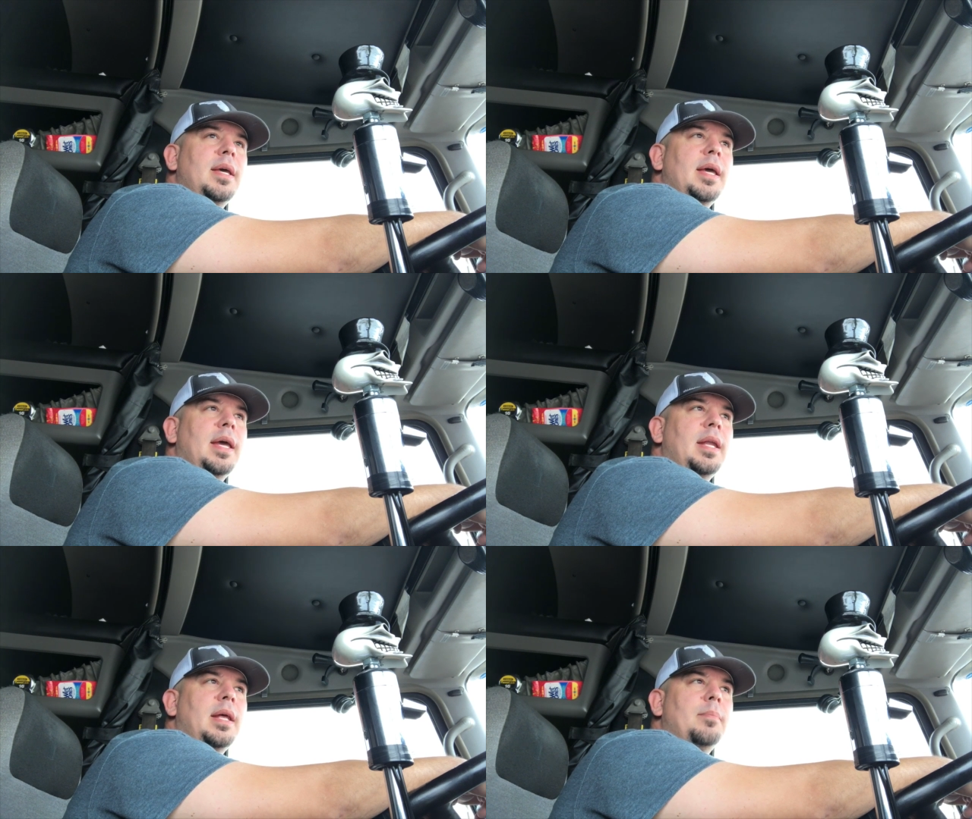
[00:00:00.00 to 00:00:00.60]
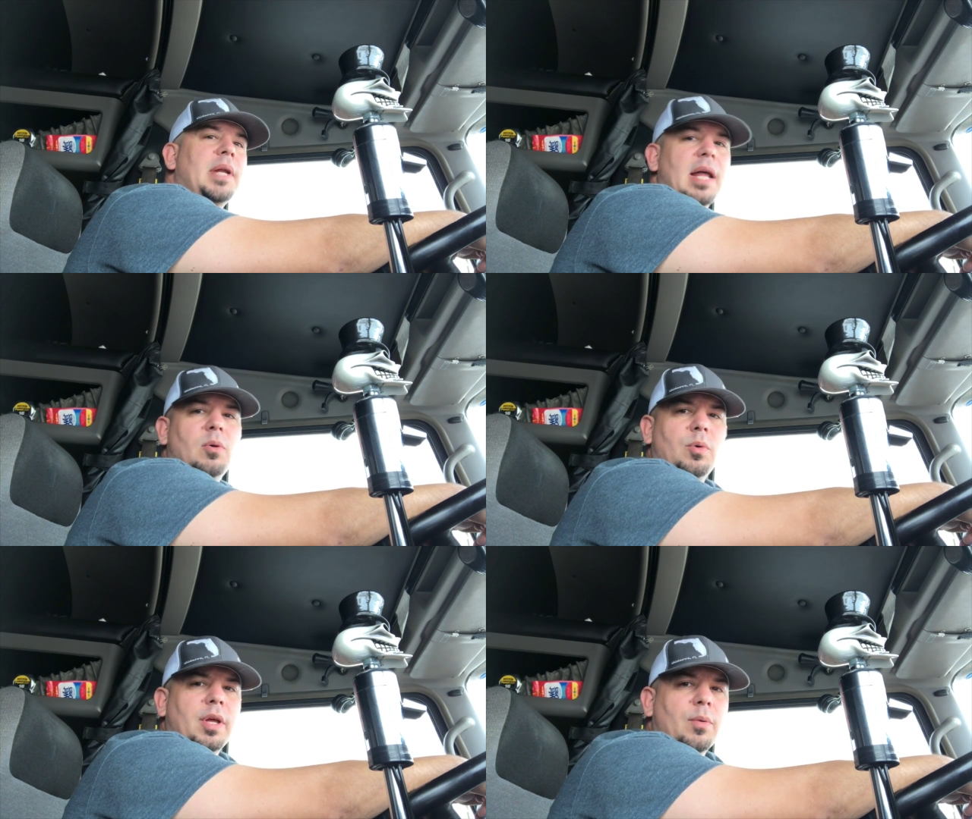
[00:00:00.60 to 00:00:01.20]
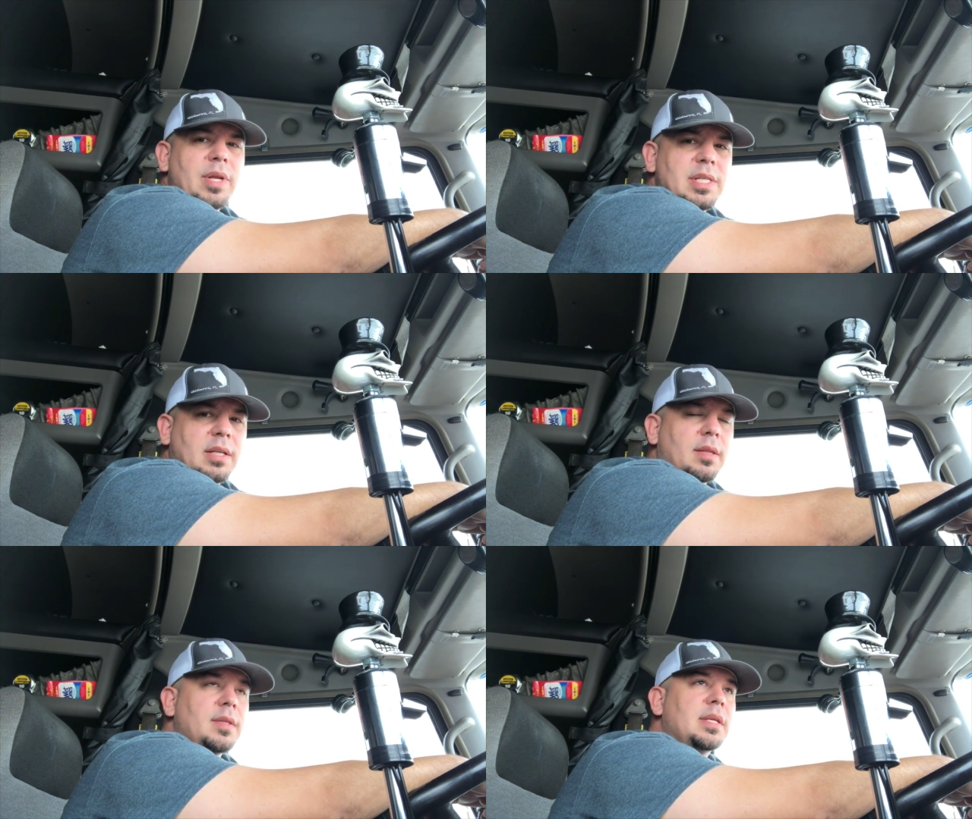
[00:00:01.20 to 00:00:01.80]
But I don't want to reach out
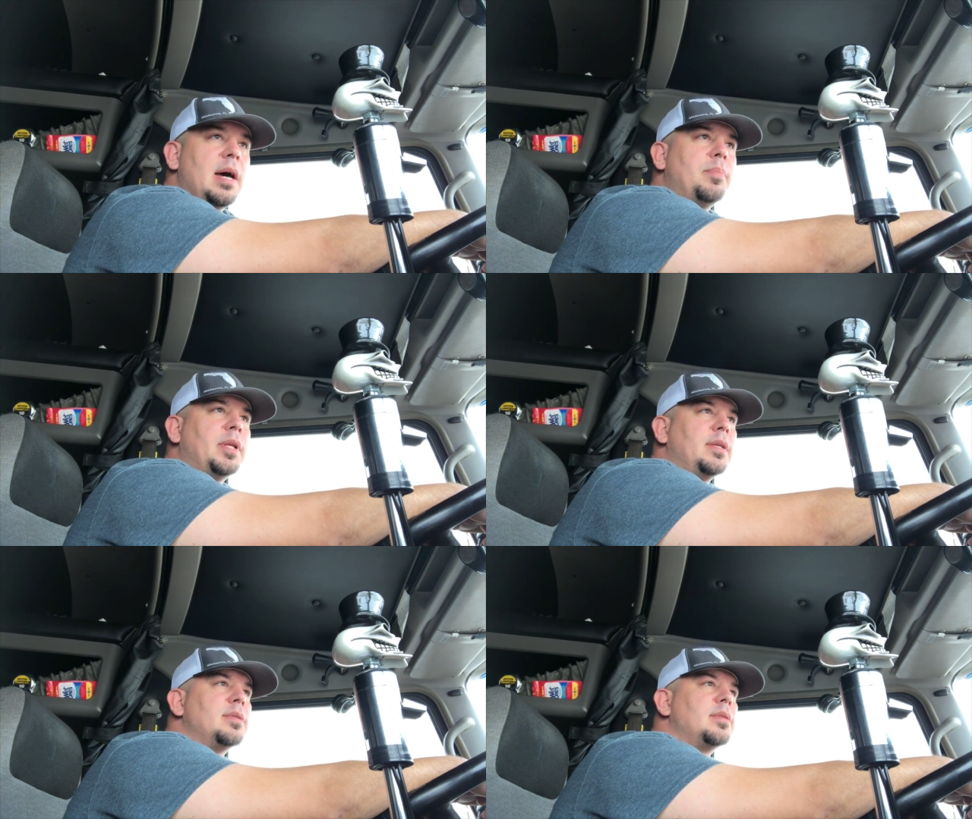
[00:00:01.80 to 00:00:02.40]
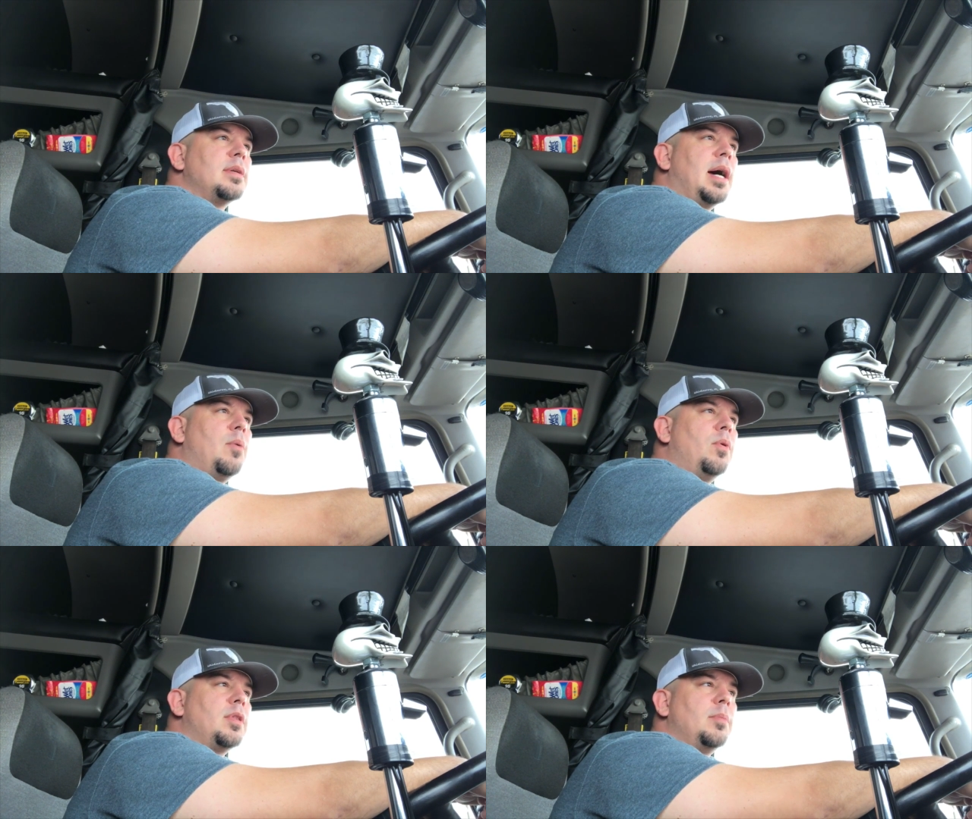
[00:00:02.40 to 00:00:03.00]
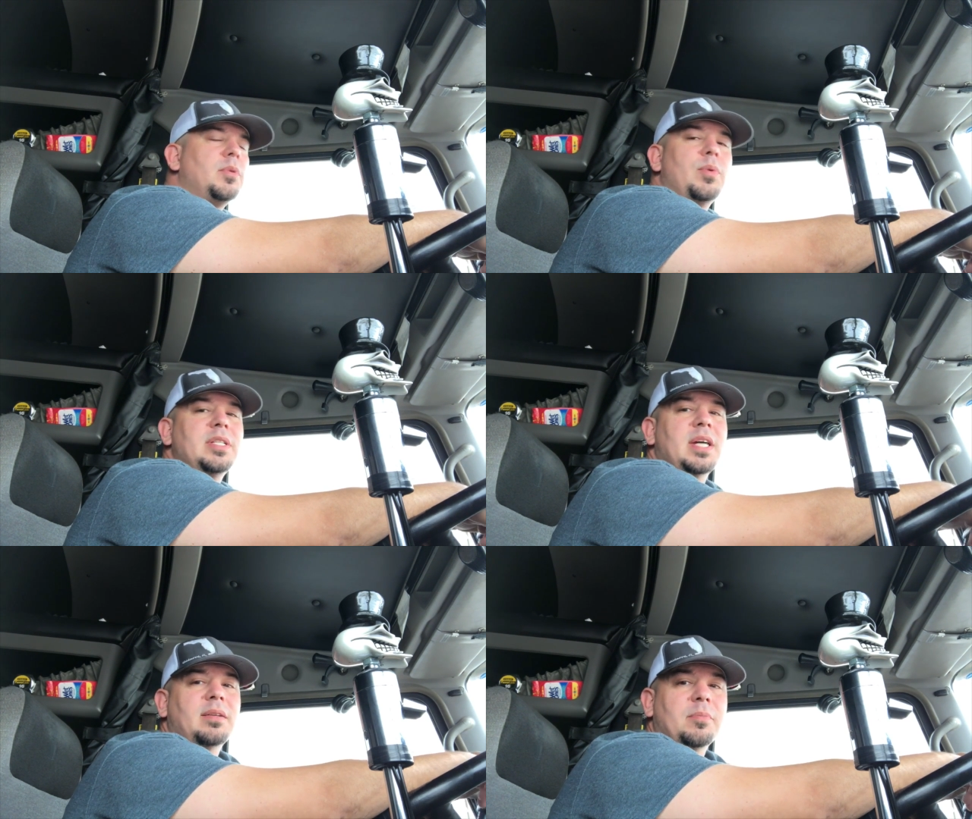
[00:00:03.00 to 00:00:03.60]
to these companies. I want them to
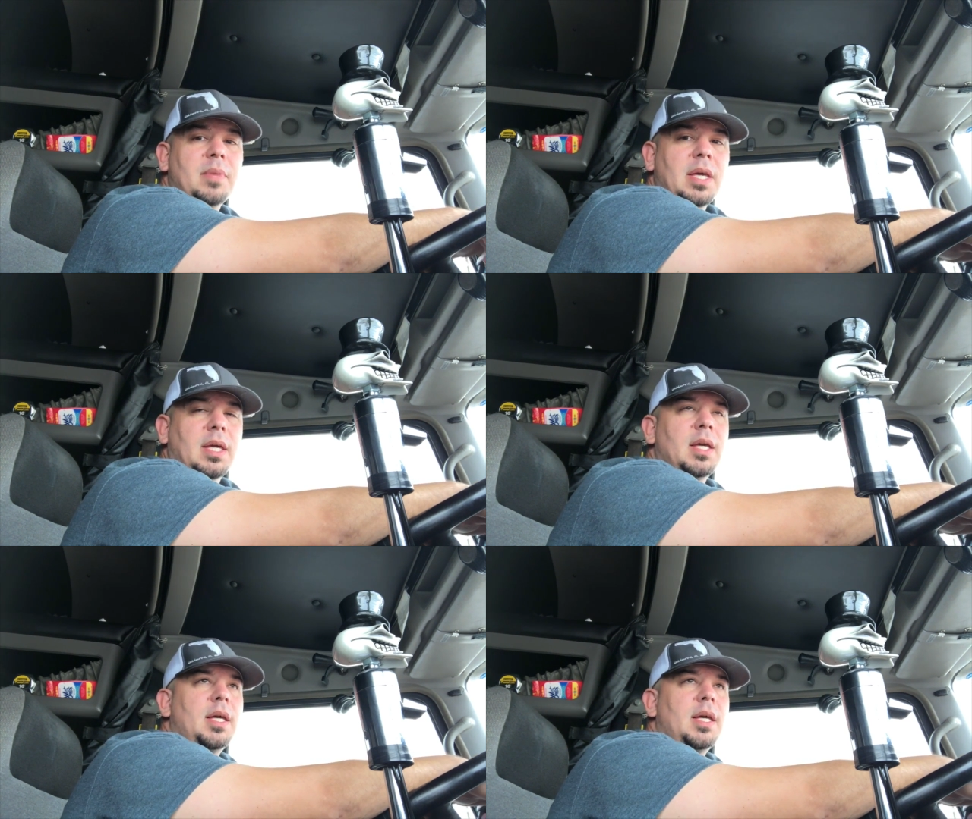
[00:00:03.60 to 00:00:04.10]
reach out to me.